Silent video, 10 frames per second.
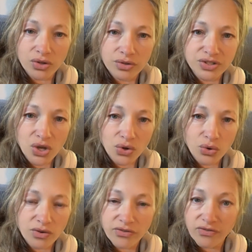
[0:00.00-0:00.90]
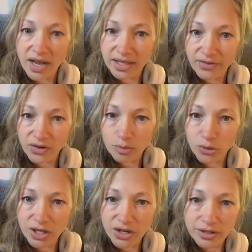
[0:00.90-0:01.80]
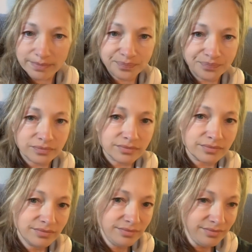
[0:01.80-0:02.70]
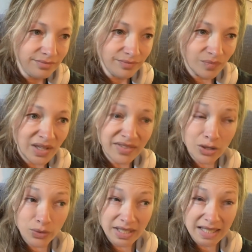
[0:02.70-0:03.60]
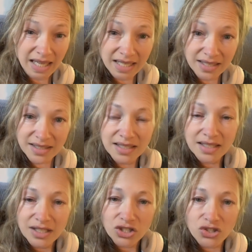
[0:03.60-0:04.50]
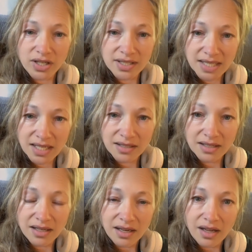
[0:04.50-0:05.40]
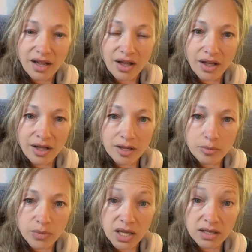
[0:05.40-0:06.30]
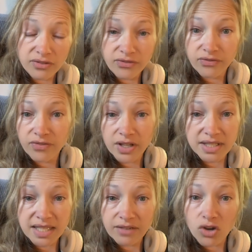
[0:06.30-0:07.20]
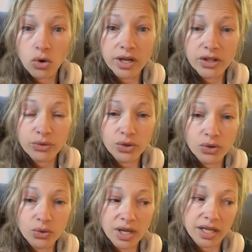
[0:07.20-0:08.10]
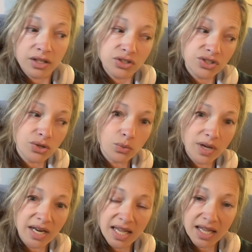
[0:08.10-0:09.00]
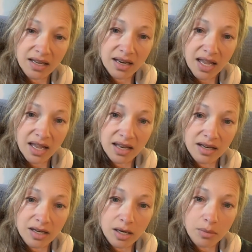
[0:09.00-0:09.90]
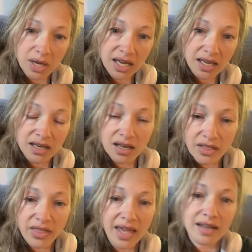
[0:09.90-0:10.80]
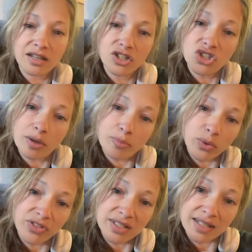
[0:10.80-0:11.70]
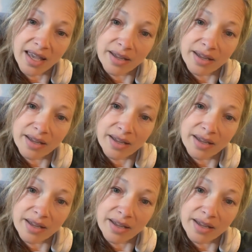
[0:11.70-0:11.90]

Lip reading: So finally found a breeder that I really liked, trusted, and felt safe going through, and so went ahead and made that jump with this guy.